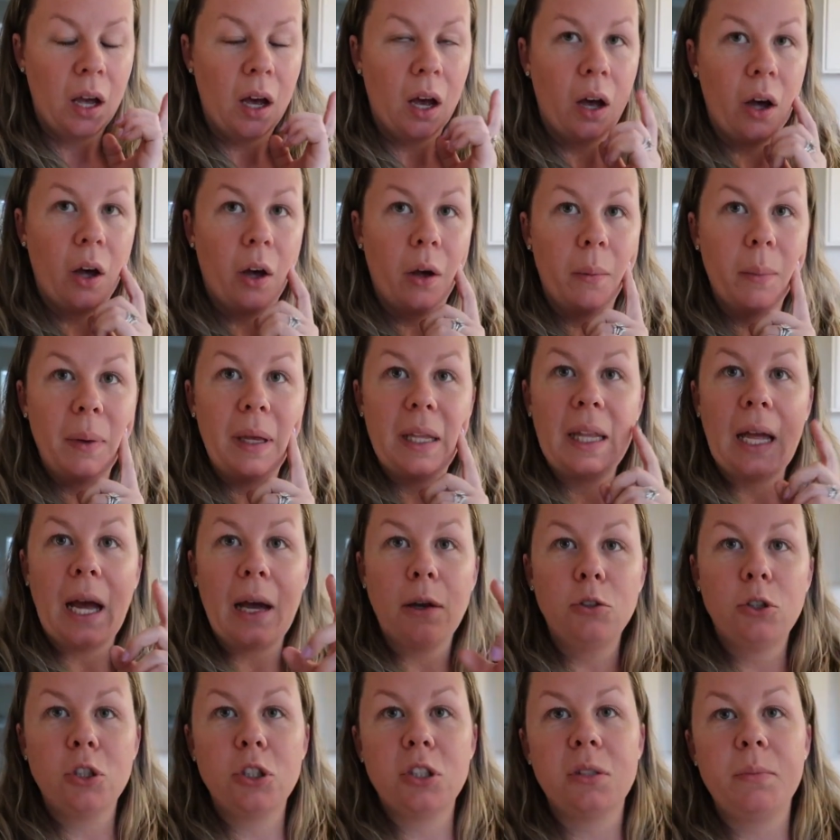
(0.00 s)
And
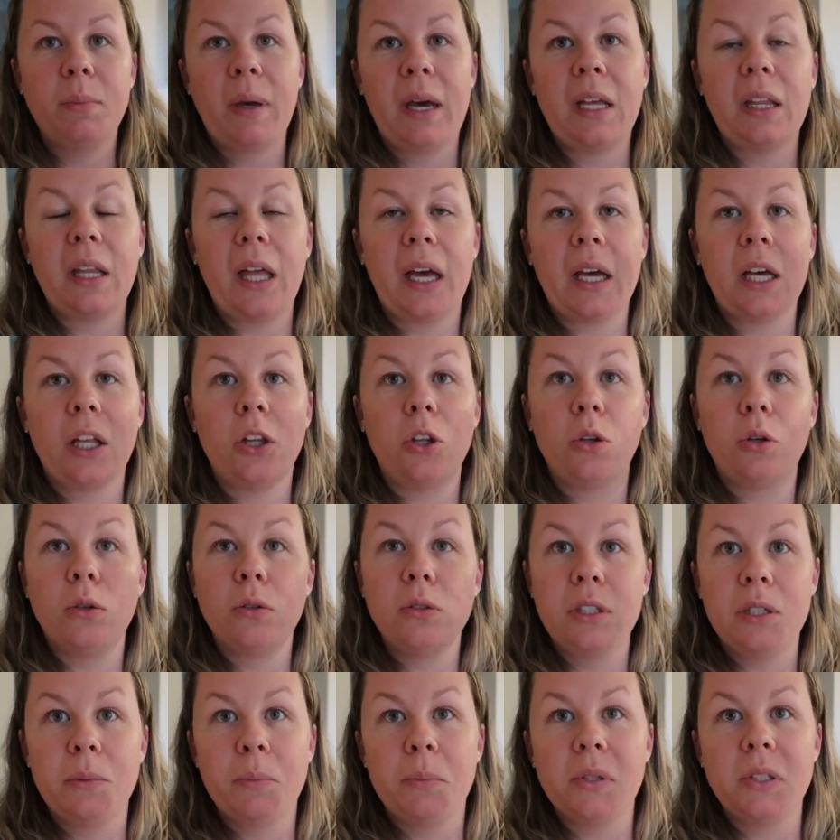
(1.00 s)
I'll just make like a
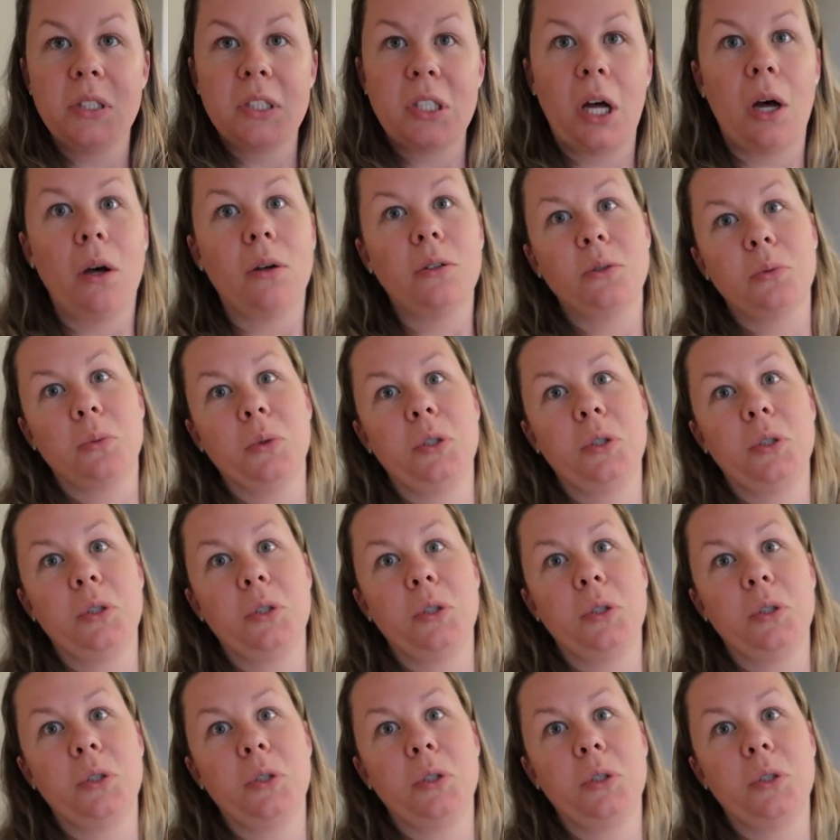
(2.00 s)
little dipping sauce,